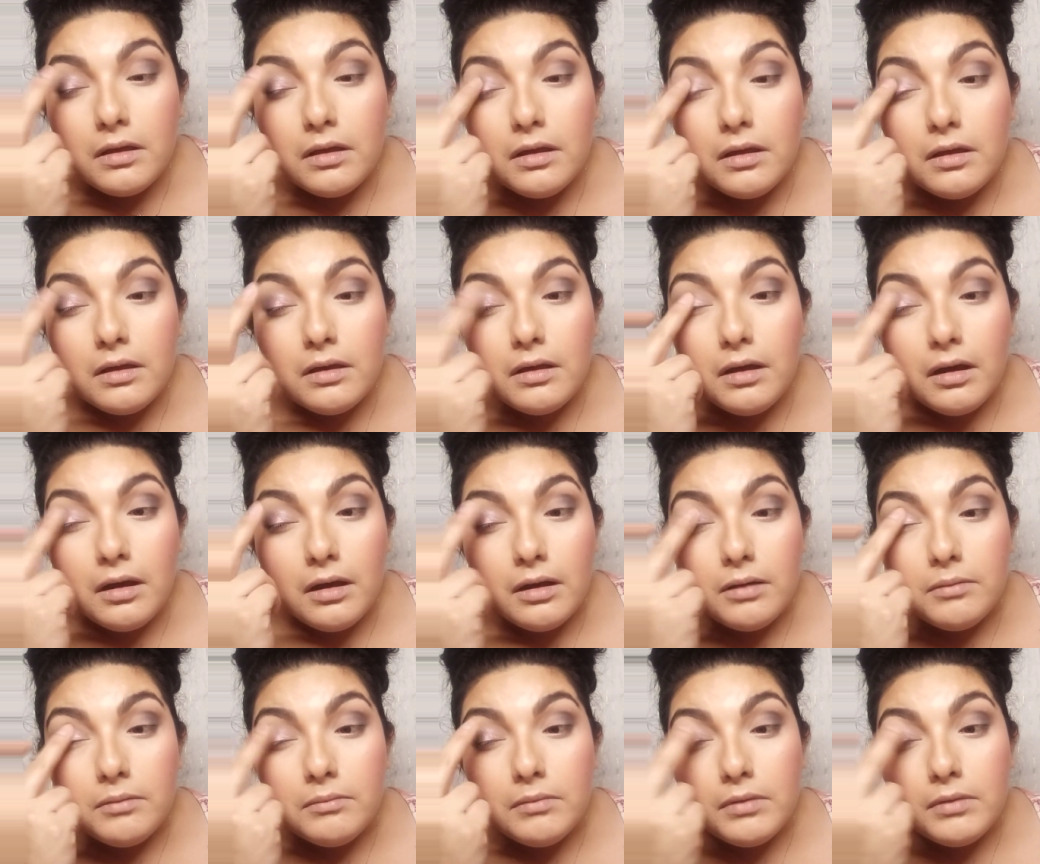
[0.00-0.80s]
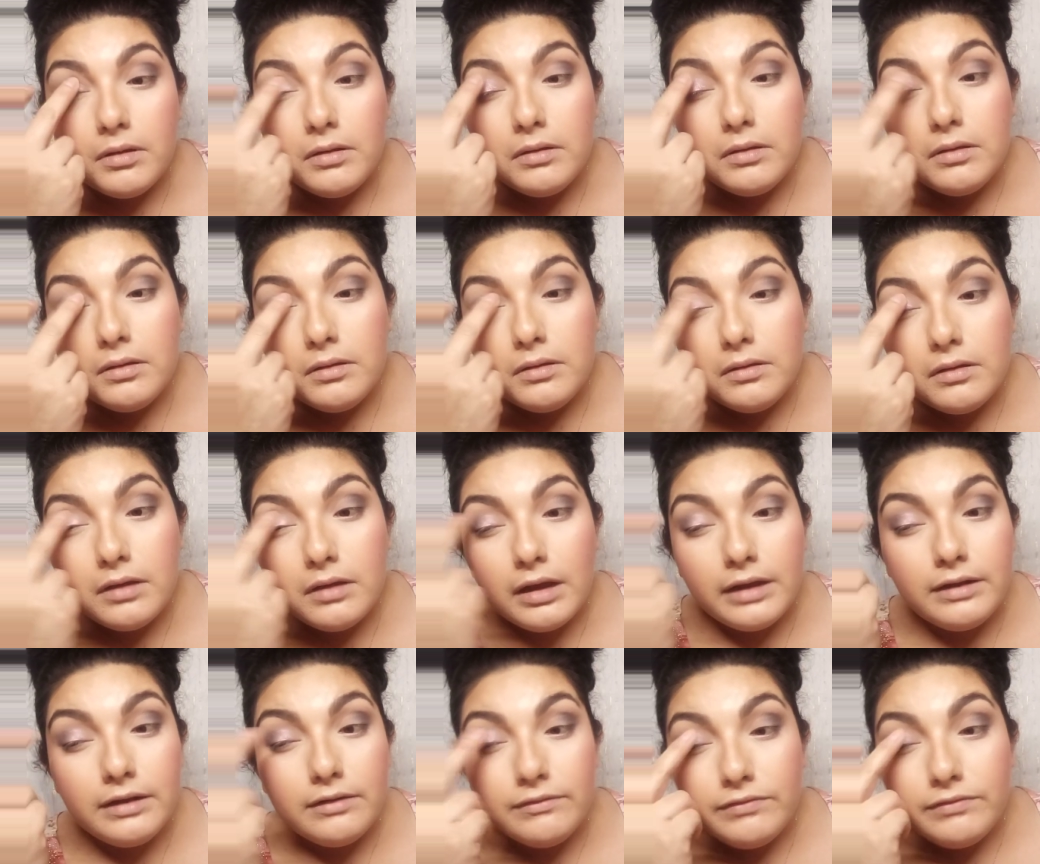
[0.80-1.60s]
I
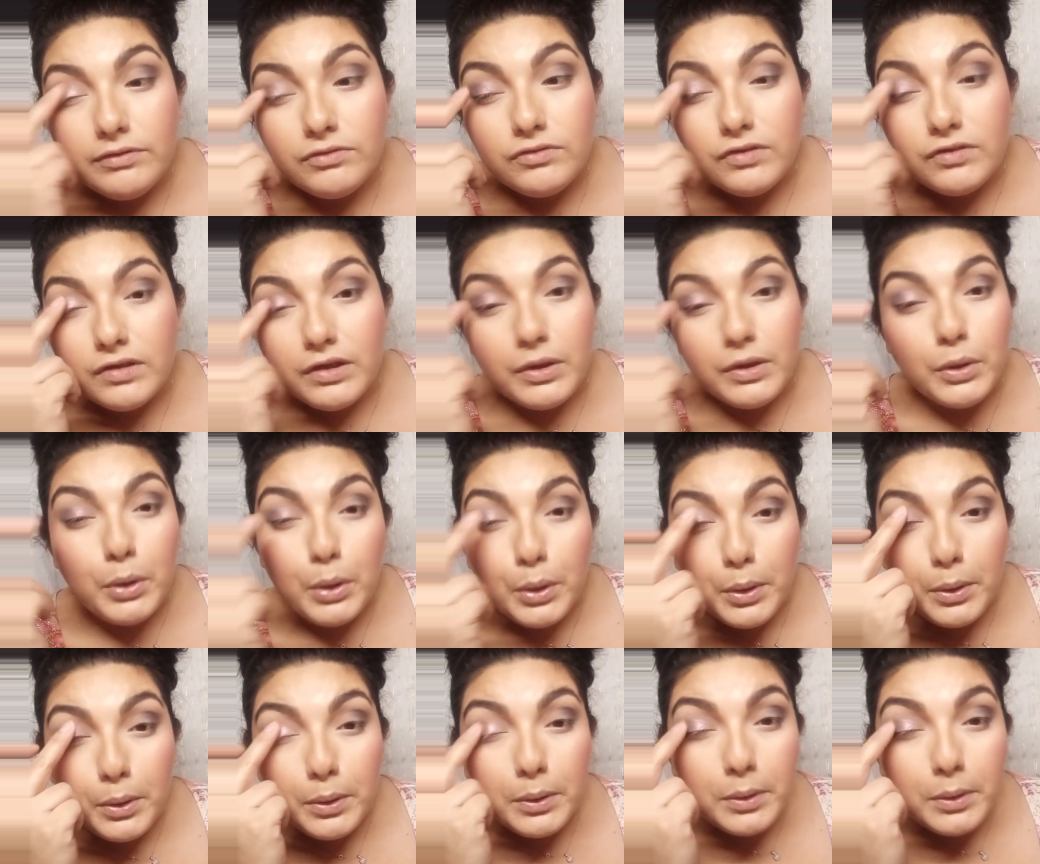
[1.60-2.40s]
don't feel secure.